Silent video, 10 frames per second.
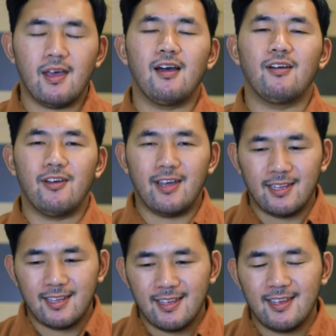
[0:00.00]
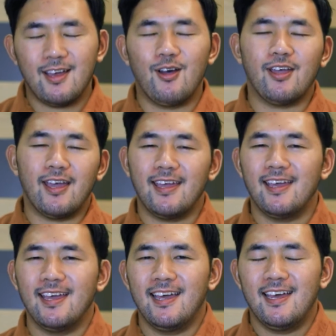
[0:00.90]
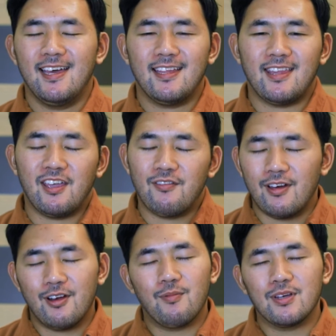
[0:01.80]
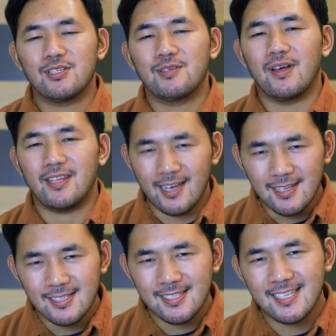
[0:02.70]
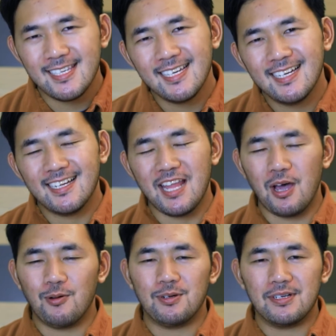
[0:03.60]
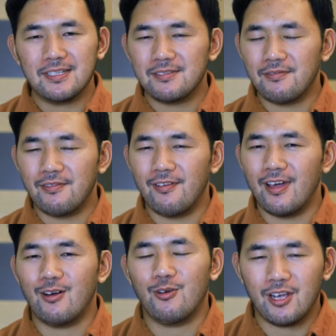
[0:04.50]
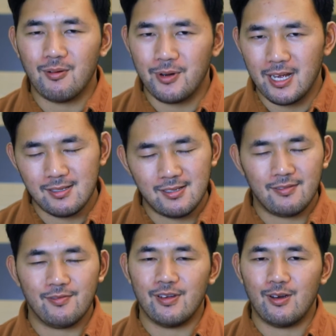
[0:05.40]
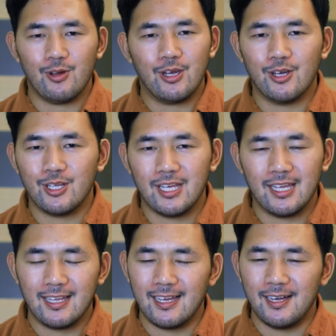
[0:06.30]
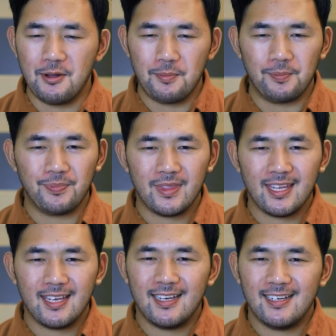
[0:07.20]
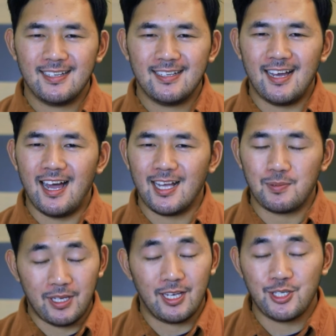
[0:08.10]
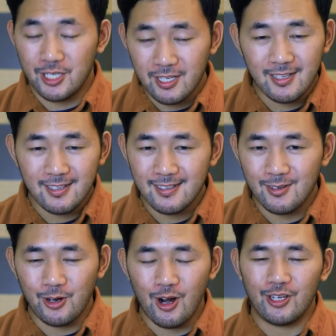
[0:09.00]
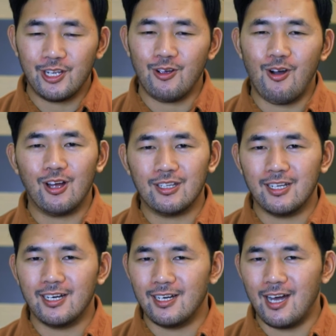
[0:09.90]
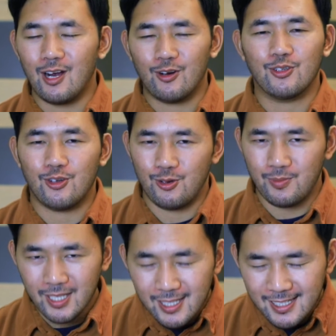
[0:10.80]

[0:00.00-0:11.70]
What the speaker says: All right. Okay. Thank you very much, Mathias. That was very comprehensive, very good in explanation regarding on the agroautonomy.